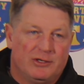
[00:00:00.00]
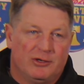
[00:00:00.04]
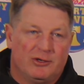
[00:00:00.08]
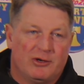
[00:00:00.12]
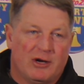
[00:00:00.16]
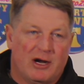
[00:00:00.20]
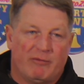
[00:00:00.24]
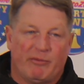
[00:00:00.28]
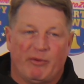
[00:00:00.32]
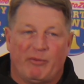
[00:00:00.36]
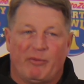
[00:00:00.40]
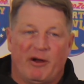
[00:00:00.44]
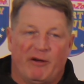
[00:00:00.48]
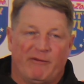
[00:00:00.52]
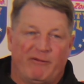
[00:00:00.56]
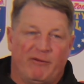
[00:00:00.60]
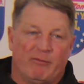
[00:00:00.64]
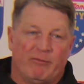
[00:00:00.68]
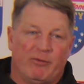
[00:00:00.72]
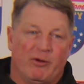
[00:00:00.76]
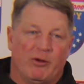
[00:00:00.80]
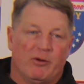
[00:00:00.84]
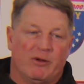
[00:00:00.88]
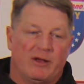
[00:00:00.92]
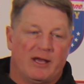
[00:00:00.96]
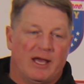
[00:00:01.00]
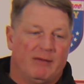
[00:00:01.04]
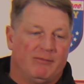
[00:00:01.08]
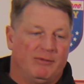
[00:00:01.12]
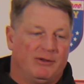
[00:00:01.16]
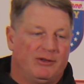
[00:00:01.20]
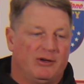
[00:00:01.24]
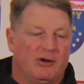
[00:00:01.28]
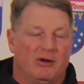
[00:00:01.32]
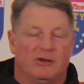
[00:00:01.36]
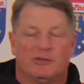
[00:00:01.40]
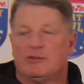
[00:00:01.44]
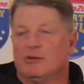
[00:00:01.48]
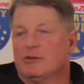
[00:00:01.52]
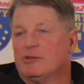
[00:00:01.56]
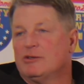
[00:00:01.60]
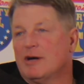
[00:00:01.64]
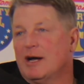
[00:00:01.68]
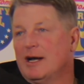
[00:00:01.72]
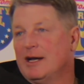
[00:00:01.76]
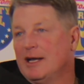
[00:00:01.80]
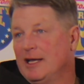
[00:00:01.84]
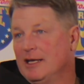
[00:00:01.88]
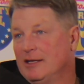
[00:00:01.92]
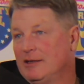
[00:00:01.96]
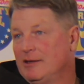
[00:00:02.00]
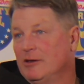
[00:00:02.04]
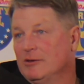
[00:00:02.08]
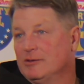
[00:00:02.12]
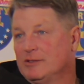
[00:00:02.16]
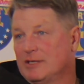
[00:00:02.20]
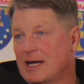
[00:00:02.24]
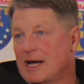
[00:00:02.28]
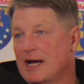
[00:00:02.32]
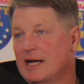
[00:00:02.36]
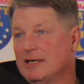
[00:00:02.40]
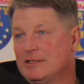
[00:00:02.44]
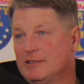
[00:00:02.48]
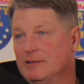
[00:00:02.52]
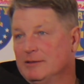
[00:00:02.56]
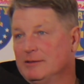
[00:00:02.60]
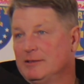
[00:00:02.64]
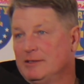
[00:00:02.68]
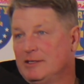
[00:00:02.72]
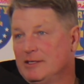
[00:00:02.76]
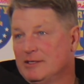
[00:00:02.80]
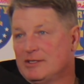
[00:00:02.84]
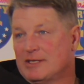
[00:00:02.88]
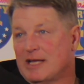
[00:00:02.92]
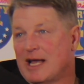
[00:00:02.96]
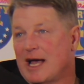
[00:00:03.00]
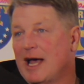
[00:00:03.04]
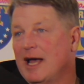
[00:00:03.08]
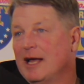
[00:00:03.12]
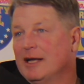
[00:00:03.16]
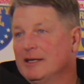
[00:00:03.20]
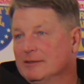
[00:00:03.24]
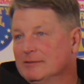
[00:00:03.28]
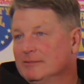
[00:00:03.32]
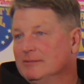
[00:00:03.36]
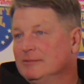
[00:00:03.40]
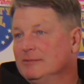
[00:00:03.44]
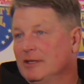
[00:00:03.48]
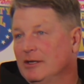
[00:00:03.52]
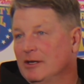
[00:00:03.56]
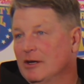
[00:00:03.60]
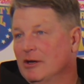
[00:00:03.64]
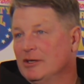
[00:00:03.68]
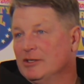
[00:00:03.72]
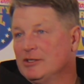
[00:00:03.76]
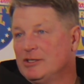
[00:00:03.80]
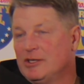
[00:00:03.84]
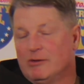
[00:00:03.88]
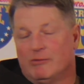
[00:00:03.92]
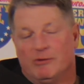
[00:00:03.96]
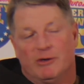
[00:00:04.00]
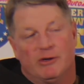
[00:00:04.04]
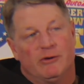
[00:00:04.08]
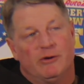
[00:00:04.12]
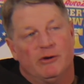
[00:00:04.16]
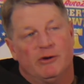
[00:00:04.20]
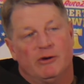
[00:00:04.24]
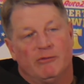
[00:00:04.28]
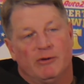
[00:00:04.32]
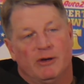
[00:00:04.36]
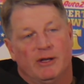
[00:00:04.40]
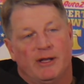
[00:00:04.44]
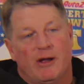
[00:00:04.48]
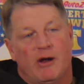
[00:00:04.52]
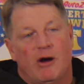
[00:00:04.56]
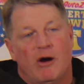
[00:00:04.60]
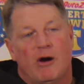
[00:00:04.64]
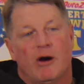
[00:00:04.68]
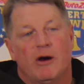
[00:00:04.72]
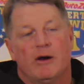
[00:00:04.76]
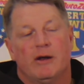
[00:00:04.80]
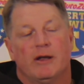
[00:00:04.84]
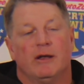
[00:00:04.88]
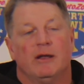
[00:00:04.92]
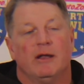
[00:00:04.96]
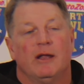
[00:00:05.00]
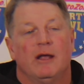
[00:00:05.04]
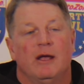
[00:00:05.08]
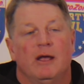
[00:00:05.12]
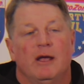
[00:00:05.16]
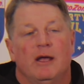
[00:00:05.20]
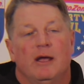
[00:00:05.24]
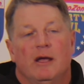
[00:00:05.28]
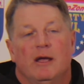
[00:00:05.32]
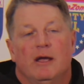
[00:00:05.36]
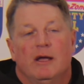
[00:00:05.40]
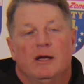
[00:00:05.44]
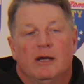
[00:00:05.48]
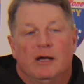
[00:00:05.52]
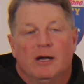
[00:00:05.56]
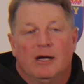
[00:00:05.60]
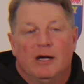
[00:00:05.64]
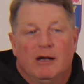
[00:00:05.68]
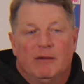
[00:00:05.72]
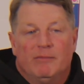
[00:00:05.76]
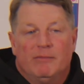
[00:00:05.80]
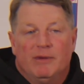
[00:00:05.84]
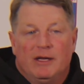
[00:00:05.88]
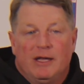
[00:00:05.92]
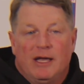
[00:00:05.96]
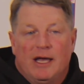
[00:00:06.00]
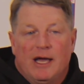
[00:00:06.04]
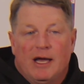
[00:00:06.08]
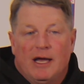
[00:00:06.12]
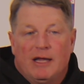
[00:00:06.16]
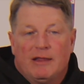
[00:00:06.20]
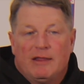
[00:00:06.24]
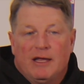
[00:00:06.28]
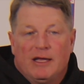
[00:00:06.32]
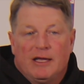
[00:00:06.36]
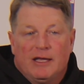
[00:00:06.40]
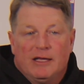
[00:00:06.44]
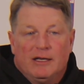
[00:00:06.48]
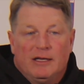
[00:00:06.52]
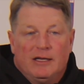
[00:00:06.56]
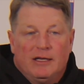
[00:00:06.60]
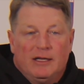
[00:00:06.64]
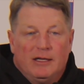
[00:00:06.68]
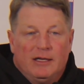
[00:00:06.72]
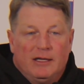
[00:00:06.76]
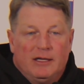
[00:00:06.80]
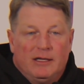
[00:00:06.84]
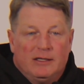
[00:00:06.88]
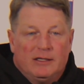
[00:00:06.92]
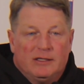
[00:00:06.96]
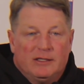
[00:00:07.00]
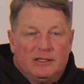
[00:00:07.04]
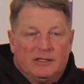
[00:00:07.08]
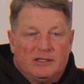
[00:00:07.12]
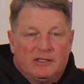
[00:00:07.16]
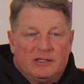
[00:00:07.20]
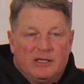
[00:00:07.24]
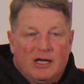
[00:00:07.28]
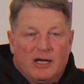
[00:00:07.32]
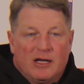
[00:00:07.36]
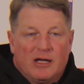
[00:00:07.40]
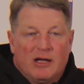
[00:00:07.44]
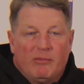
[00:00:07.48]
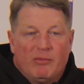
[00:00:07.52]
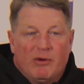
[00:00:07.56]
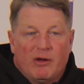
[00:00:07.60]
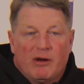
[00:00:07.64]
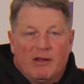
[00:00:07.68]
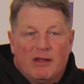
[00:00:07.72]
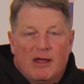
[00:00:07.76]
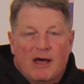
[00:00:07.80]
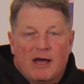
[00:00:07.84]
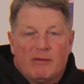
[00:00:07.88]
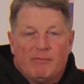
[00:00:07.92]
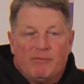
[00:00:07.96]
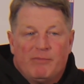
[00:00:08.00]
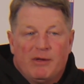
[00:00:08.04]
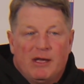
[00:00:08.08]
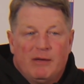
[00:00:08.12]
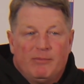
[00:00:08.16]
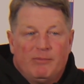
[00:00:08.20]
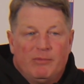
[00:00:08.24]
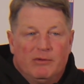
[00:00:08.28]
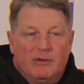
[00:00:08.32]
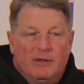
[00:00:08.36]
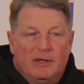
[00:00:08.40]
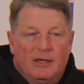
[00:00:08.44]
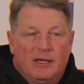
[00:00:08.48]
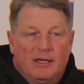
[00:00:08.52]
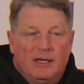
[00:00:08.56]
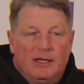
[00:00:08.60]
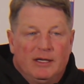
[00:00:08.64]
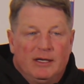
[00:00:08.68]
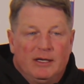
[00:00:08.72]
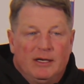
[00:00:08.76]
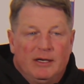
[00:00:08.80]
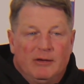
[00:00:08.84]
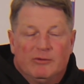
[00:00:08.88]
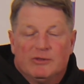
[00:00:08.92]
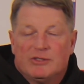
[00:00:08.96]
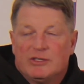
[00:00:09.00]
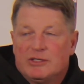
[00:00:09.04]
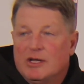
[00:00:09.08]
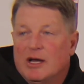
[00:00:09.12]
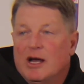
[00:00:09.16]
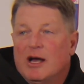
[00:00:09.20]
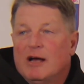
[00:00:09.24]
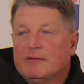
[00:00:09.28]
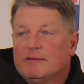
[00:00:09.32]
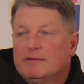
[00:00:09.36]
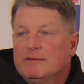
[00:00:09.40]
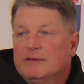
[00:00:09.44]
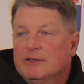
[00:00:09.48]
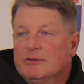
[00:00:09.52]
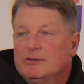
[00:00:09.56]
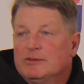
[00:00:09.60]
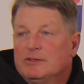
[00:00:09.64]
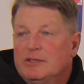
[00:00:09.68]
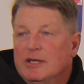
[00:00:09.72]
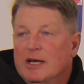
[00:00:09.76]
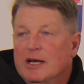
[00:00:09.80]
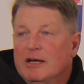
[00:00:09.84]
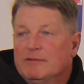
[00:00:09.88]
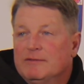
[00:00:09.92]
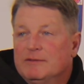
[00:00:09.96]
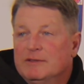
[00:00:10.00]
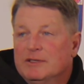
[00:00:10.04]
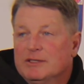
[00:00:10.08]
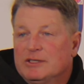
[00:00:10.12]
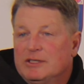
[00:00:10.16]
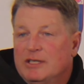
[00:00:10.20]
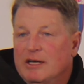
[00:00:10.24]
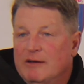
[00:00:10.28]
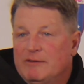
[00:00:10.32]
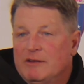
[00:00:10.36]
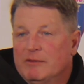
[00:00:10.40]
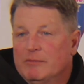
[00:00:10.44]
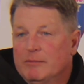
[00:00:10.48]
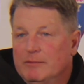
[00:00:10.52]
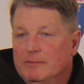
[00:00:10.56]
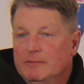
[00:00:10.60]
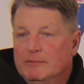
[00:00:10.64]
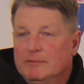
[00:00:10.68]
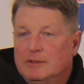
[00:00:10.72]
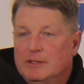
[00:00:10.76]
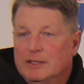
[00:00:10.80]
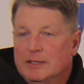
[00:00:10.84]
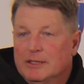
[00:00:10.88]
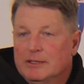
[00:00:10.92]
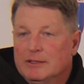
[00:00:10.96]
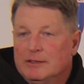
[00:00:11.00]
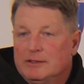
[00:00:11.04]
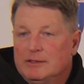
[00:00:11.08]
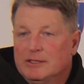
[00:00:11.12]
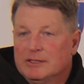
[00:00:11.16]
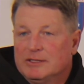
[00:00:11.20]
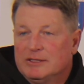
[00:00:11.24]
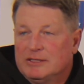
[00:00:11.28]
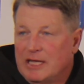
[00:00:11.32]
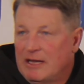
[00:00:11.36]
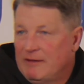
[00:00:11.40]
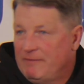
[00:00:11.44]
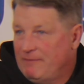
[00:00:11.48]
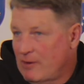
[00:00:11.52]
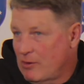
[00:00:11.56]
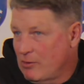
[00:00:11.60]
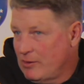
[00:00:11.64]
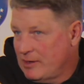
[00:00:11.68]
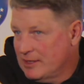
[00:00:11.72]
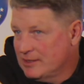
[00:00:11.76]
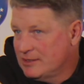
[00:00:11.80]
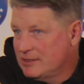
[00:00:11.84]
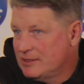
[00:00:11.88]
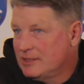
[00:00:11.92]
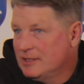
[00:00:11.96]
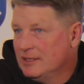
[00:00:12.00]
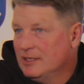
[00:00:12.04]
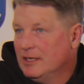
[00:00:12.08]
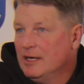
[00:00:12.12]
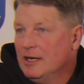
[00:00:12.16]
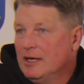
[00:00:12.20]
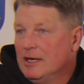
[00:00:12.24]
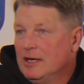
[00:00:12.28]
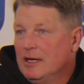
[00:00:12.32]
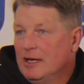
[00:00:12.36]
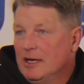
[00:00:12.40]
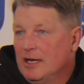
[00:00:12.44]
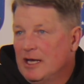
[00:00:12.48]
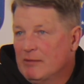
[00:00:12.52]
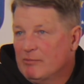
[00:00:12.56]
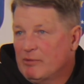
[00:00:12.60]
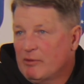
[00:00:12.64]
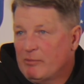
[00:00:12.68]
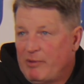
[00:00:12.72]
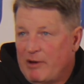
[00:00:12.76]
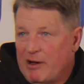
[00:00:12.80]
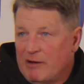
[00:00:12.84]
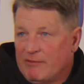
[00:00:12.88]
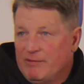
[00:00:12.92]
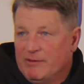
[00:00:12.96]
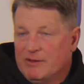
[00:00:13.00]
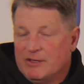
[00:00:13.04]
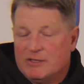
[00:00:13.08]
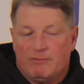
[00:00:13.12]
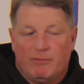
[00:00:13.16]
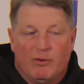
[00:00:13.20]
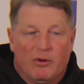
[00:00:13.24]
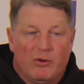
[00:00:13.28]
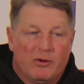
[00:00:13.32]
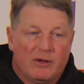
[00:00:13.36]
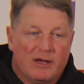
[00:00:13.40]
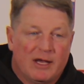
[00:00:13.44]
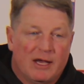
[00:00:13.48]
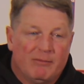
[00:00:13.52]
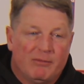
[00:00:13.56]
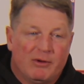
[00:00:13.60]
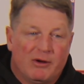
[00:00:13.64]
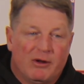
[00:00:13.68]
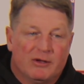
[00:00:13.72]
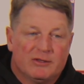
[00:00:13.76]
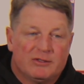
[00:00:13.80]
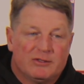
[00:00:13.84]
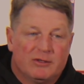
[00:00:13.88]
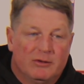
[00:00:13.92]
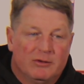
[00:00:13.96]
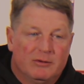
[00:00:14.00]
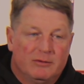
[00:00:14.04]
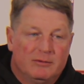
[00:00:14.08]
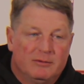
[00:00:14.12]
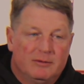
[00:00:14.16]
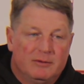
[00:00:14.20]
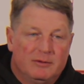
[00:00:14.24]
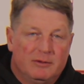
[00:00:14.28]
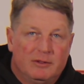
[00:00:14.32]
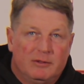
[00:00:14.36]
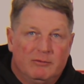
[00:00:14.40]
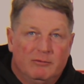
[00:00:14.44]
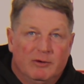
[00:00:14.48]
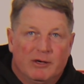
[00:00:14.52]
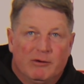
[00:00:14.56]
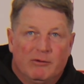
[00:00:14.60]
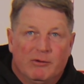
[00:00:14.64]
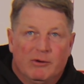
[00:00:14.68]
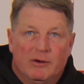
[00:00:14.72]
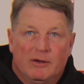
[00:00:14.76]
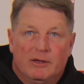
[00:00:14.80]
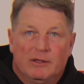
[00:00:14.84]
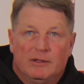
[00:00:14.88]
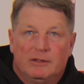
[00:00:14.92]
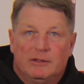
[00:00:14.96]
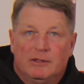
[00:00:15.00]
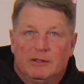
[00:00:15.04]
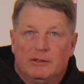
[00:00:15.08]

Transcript: you're trying to prepare for a bowl game, but you're also trying to get those guys to sign. You still recruit really hard. But I think it snuck up on a lot of people, and it was tough. It was tough. It's tough to stay focused and prepare for this bowl game, but also recruit